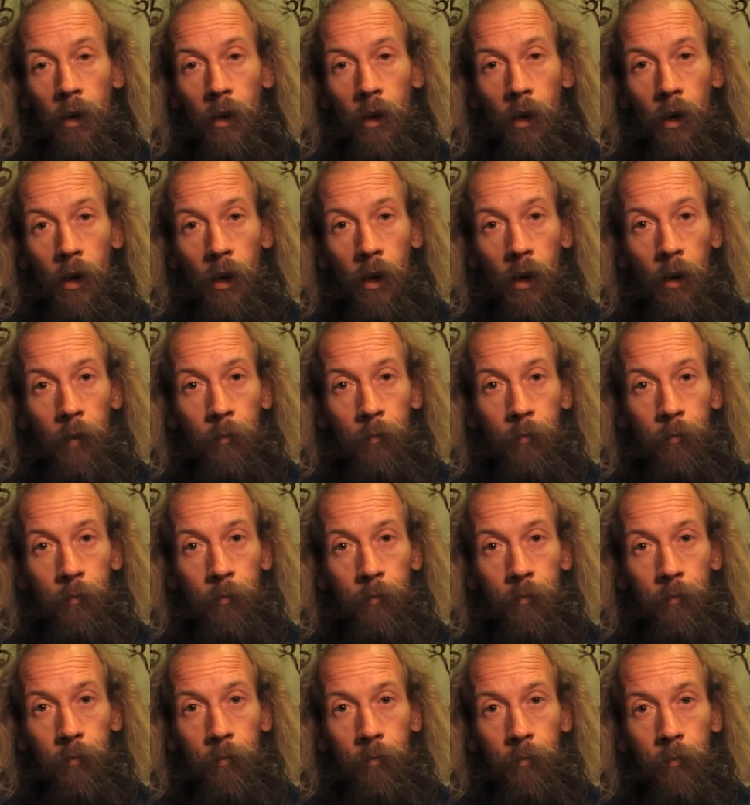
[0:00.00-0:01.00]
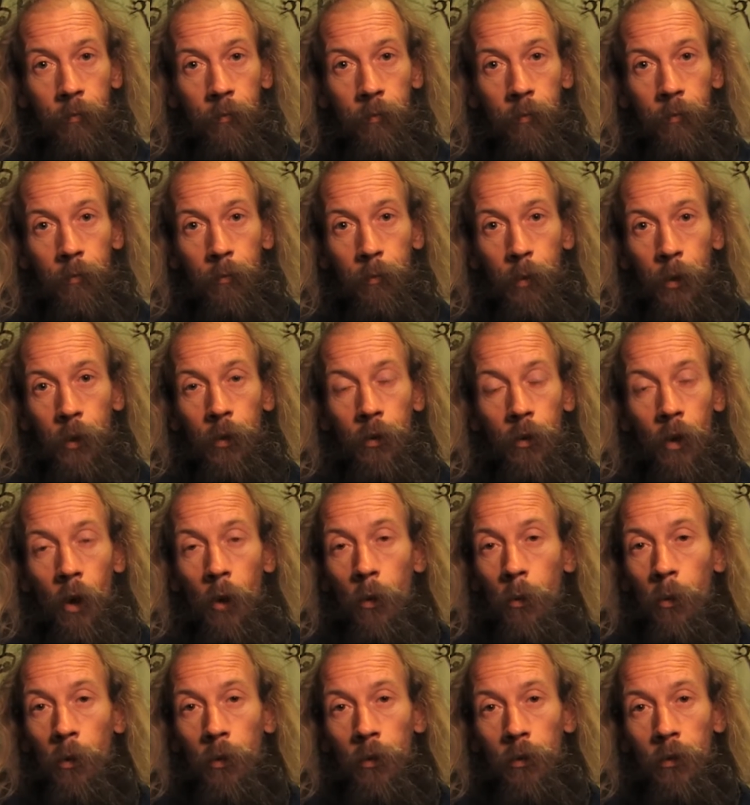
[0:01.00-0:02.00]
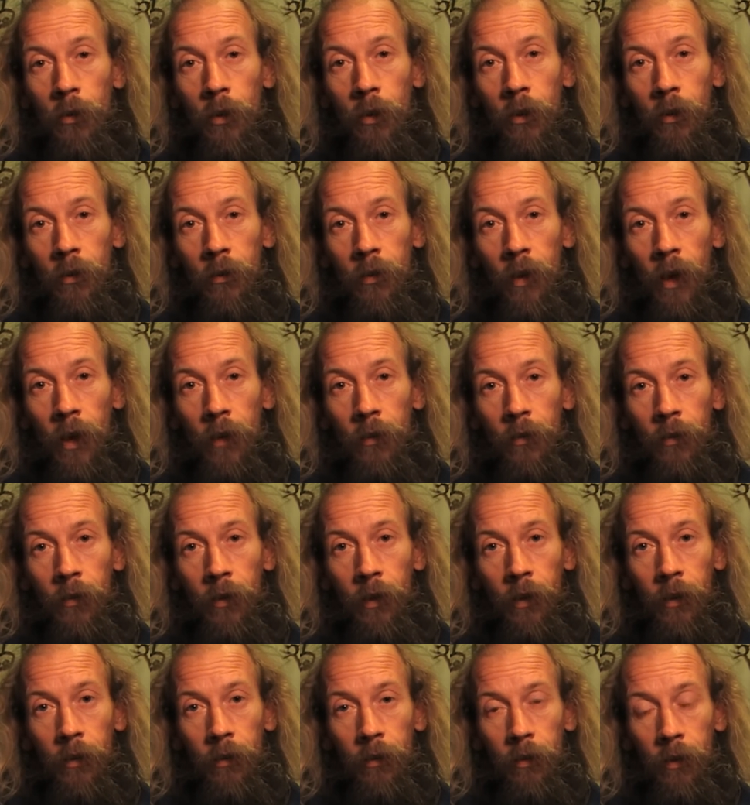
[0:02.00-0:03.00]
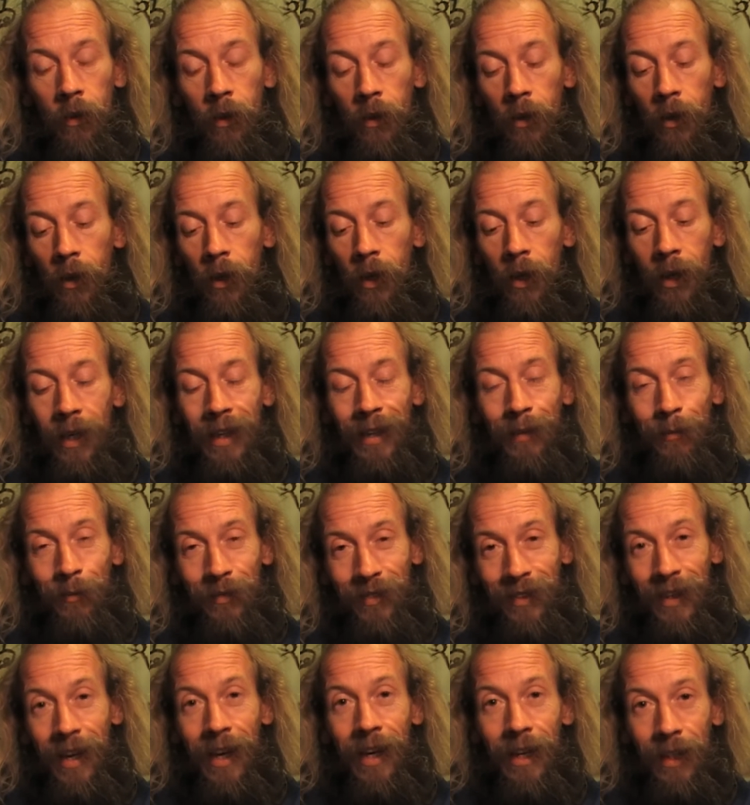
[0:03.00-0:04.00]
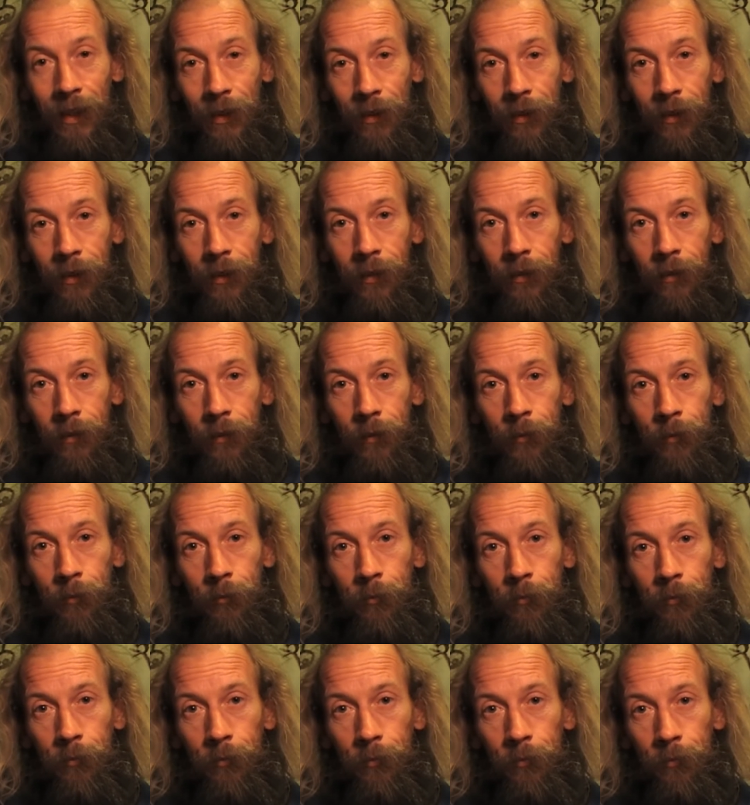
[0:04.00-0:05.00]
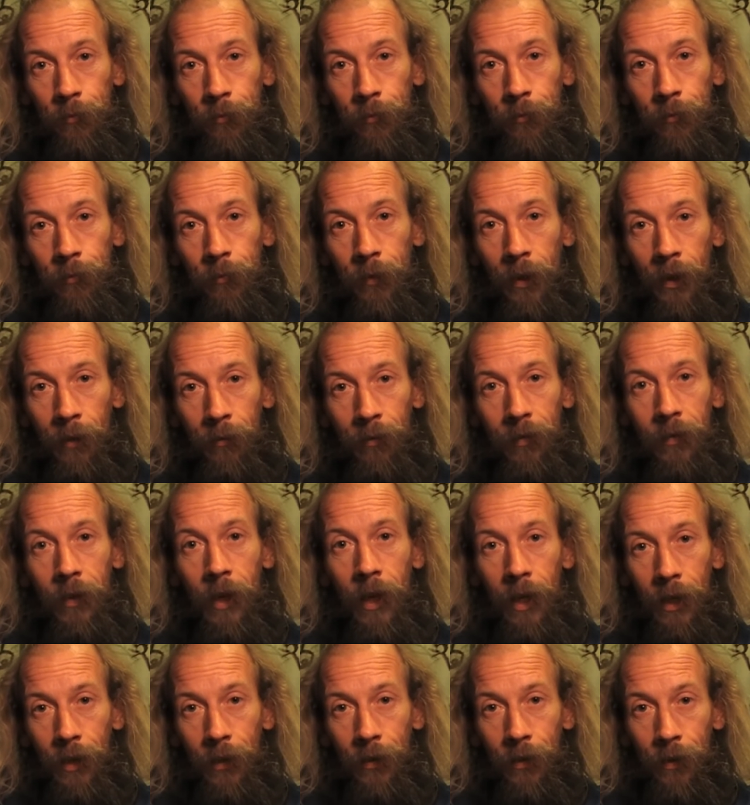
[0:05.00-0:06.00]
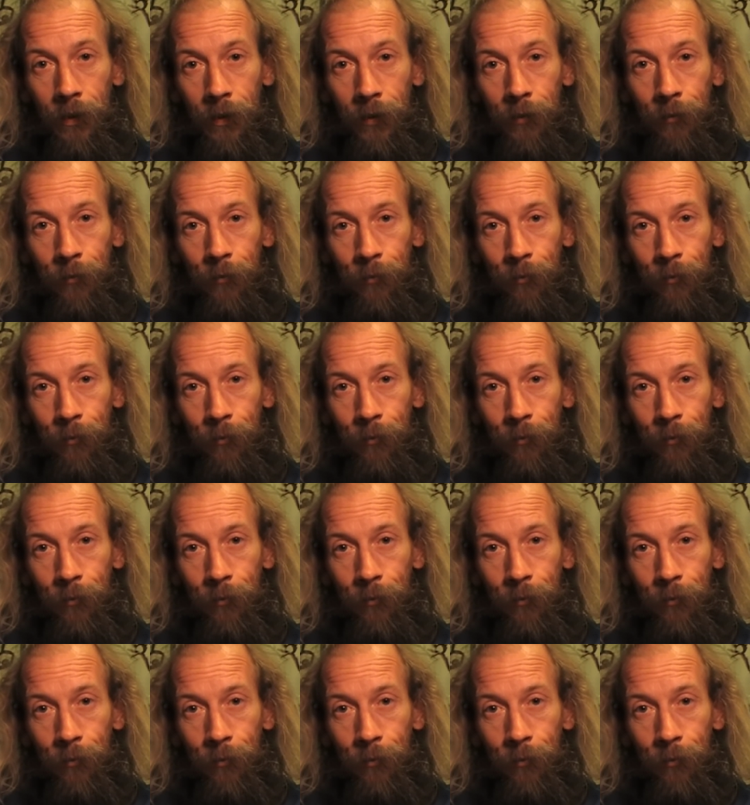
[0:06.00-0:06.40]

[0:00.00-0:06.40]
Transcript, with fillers: Um, but no one's contested, and I'm telling you, I'm telling you,